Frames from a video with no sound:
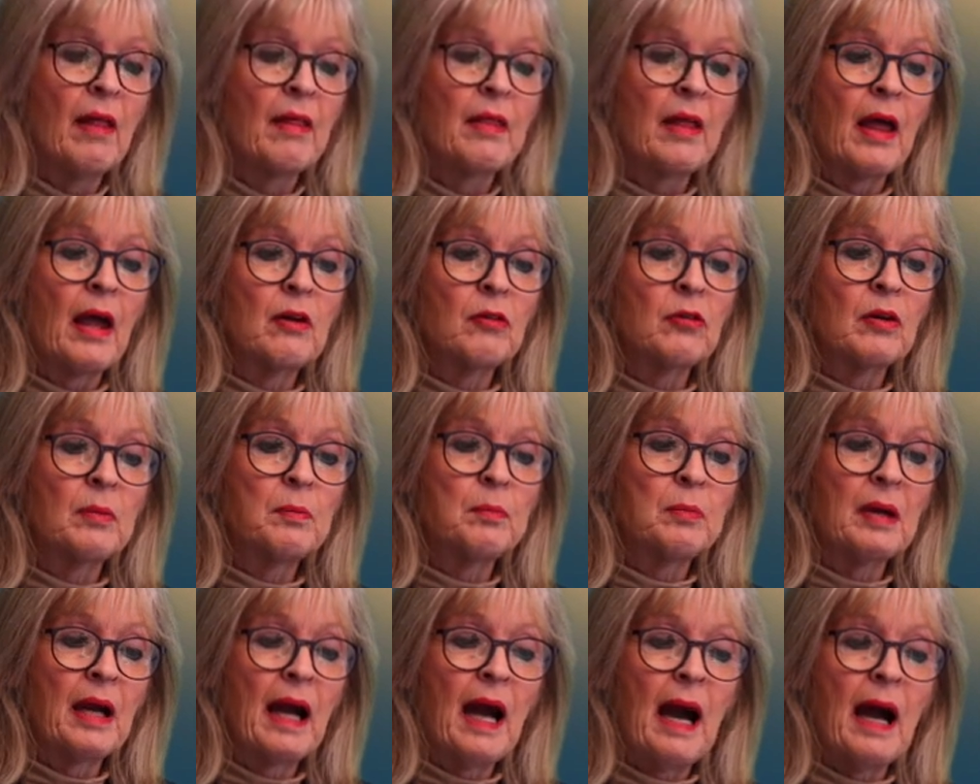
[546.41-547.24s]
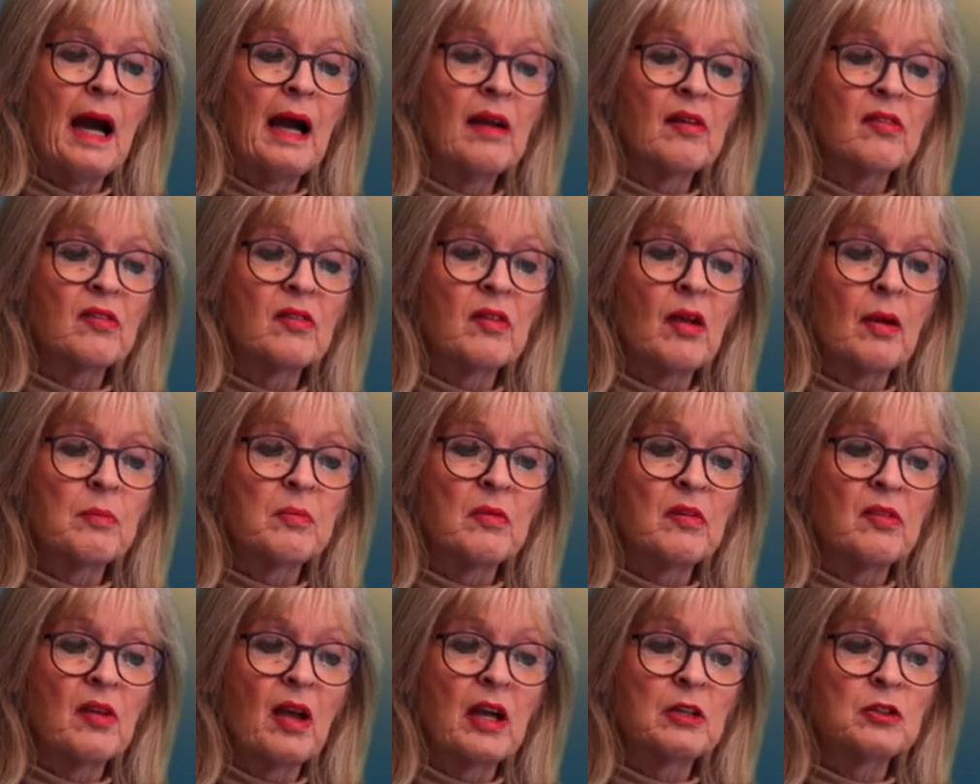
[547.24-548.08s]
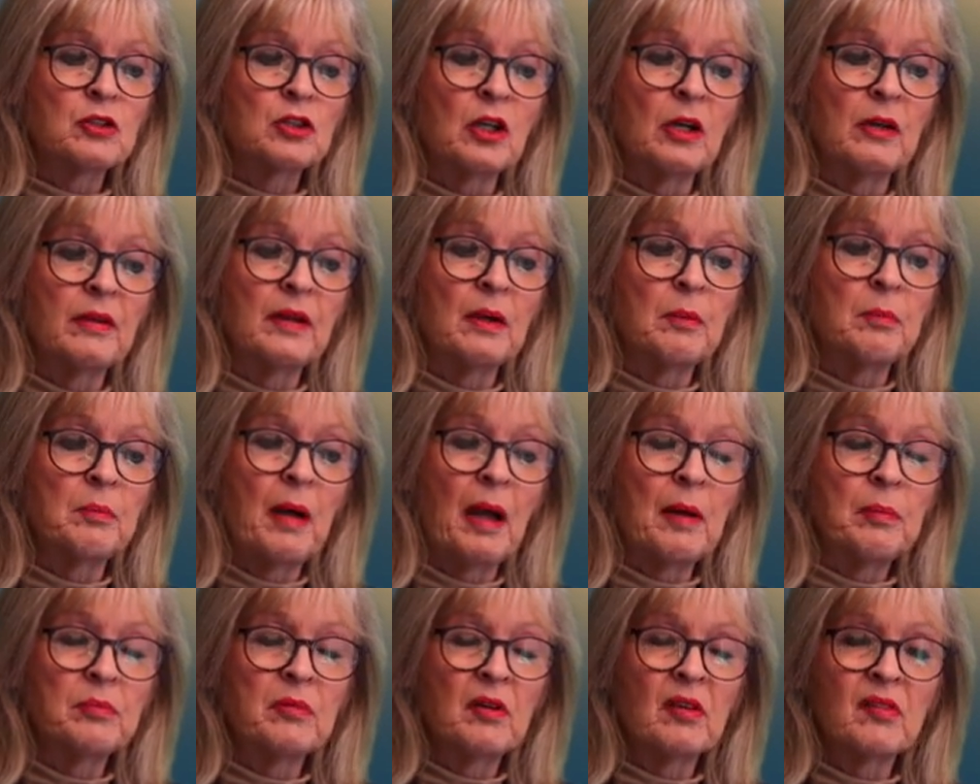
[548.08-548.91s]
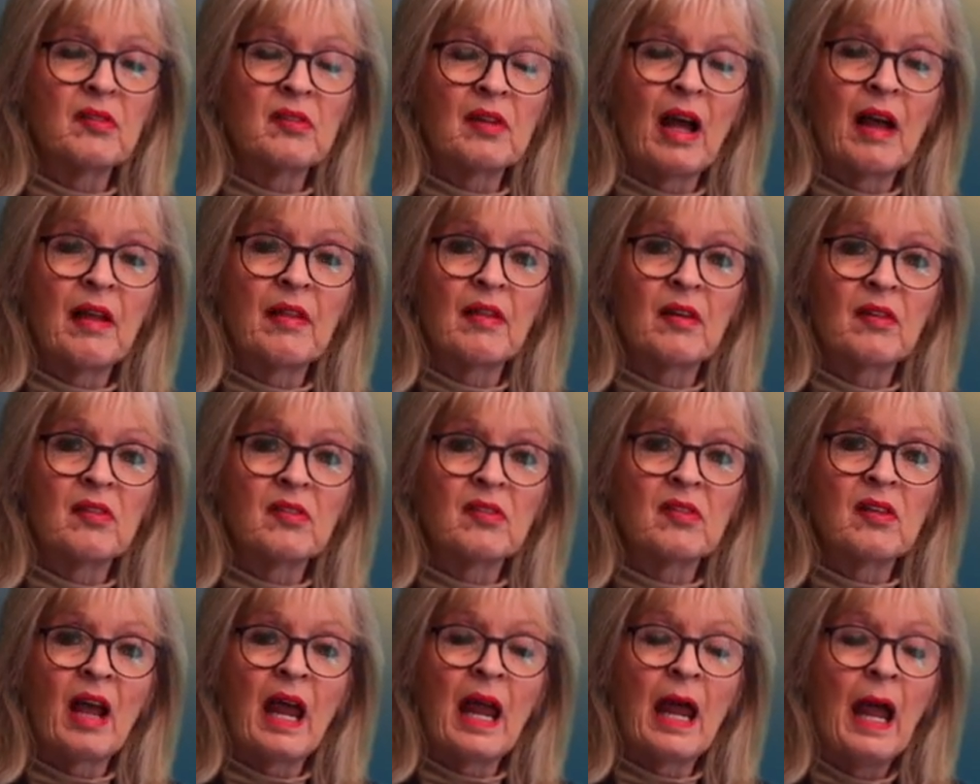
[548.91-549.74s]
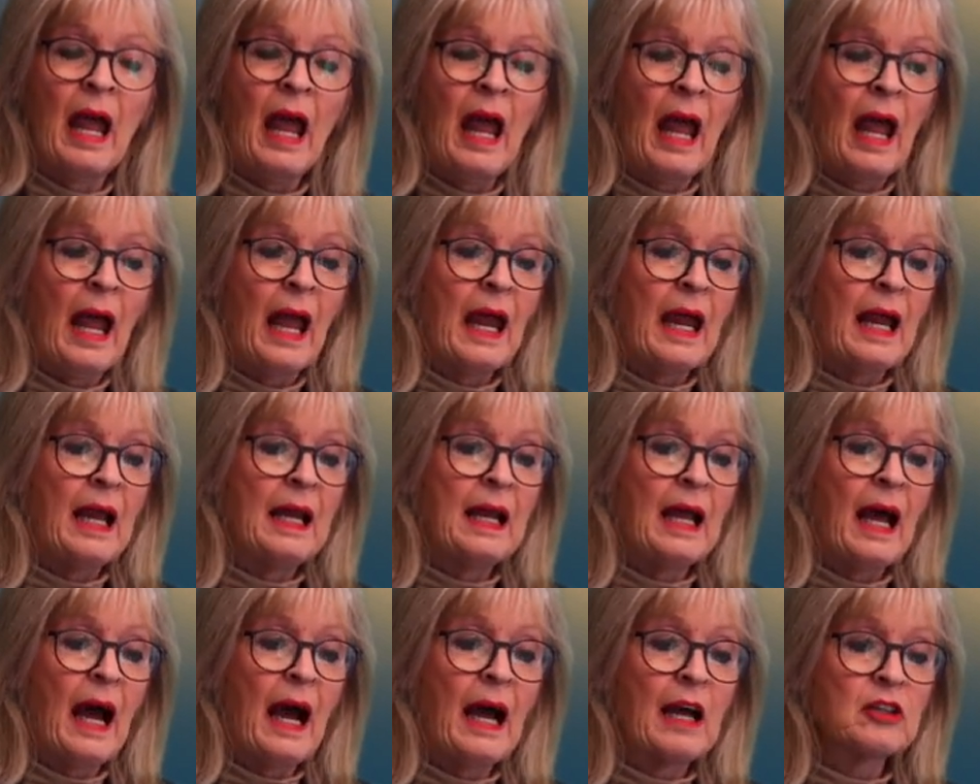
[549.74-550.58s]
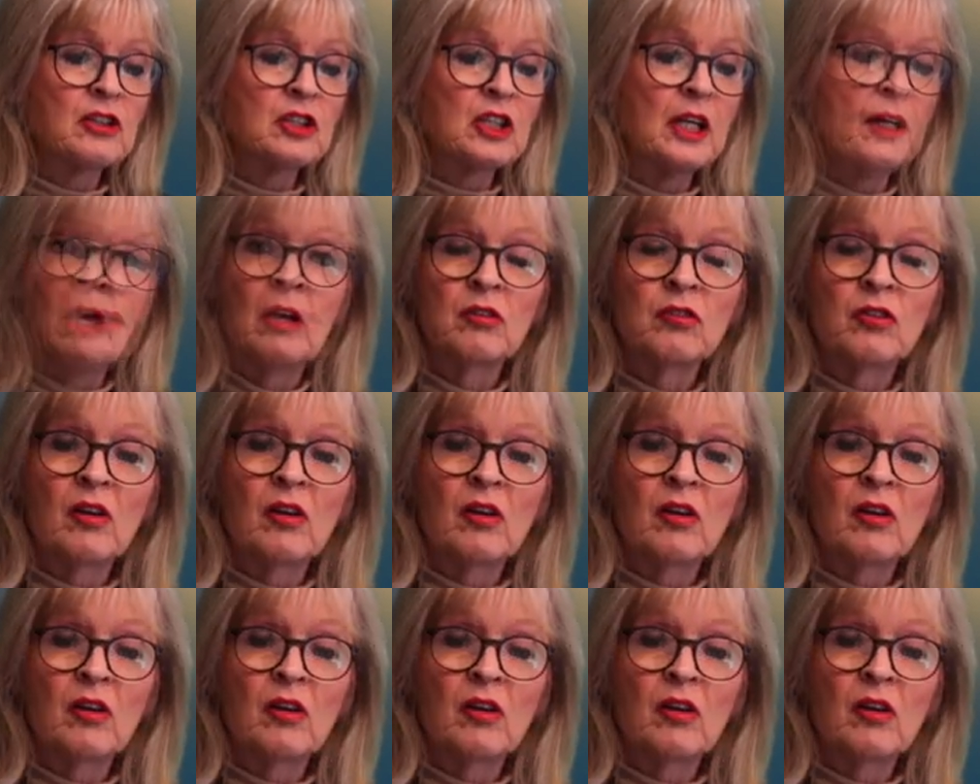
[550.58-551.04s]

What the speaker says: They reply, some say John the Baptist, others say Elijah.